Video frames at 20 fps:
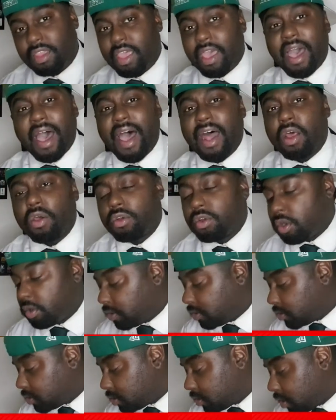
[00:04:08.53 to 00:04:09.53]
I don't know,
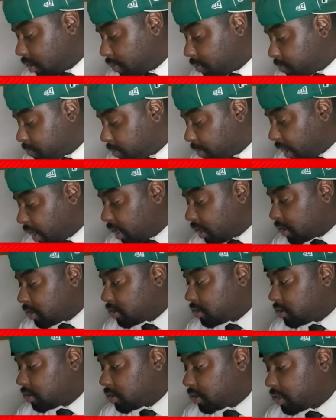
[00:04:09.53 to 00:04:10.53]
but
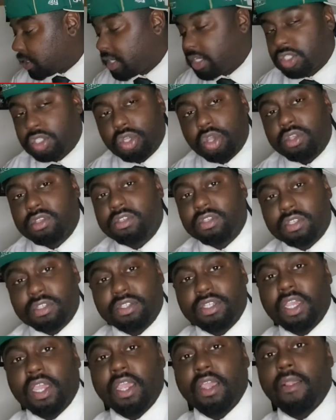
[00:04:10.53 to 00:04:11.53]
it's good to
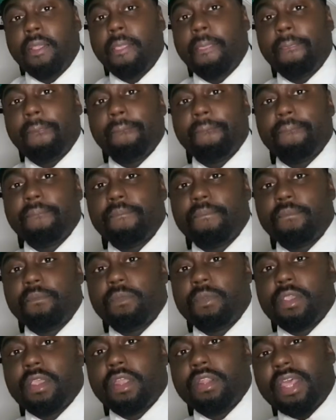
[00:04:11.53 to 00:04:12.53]
see
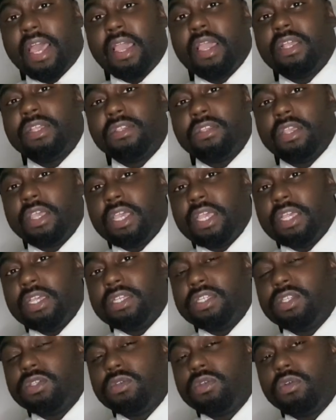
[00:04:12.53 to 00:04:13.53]
that
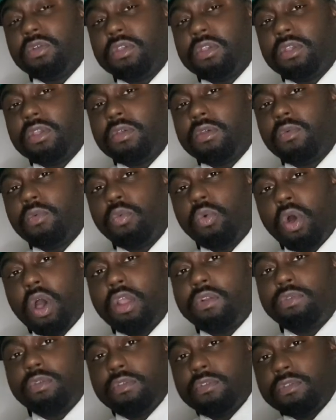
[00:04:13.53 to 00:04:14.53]
he's
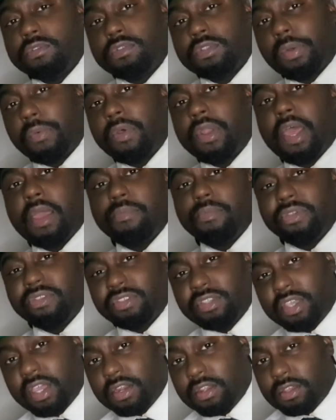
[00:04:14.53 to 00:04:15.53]
worked with someone like
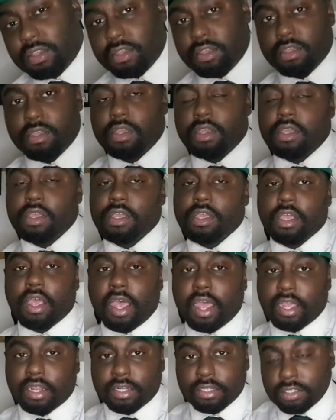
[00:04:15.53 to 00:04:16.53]
Missy Elliott,
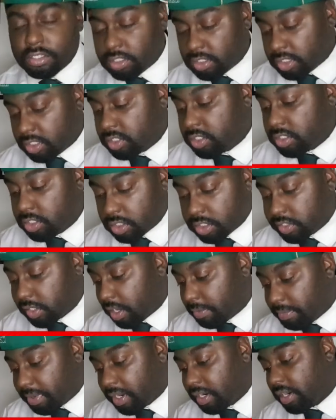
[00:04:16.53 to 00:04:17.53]
and just, you see what
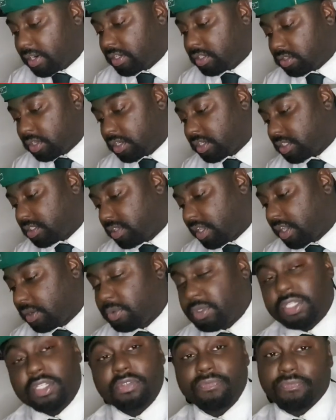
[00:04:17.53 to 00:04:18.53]
I mean, and he done his thing,
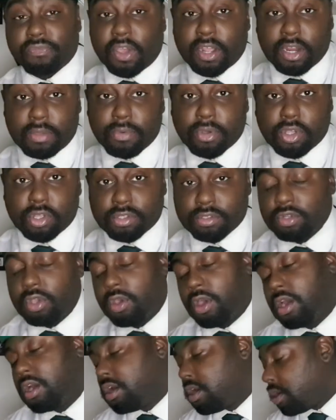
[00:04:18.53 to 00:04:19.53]
which is funny because we
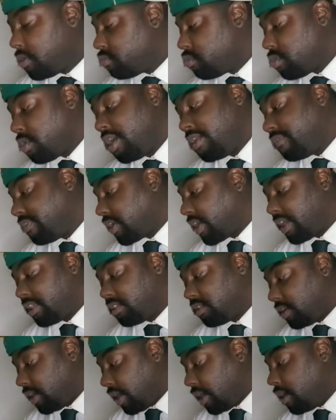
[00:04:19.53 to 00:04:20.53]
won't even get
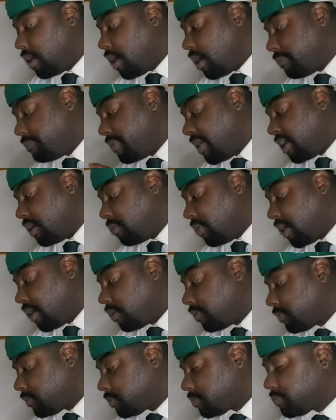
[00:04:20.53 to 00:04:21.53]
into that. But
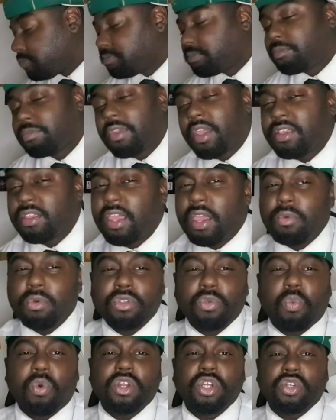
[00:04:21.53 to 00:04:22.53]
anyway, there was
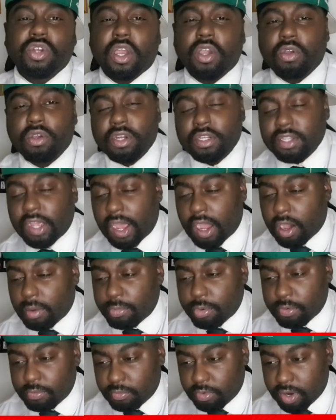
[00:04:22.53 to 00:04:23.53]
one track on this
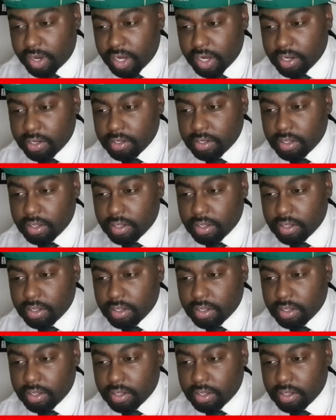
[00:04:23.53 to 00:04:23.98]
album, right?